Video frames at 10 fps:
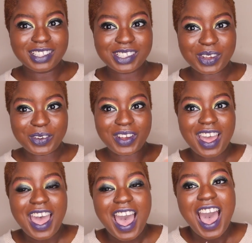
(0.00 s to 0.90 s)
So
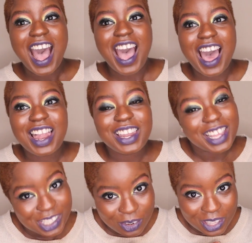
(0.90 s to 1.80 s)

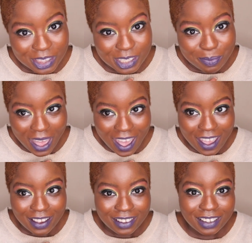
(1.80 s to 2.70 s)
let's go get this
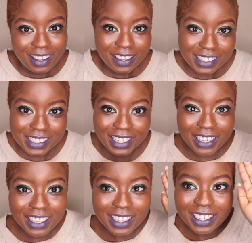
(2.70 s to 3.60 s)
bag. Let's
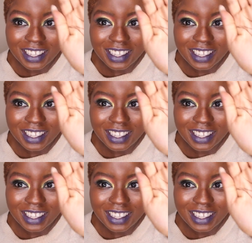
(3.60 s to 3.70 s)
get it.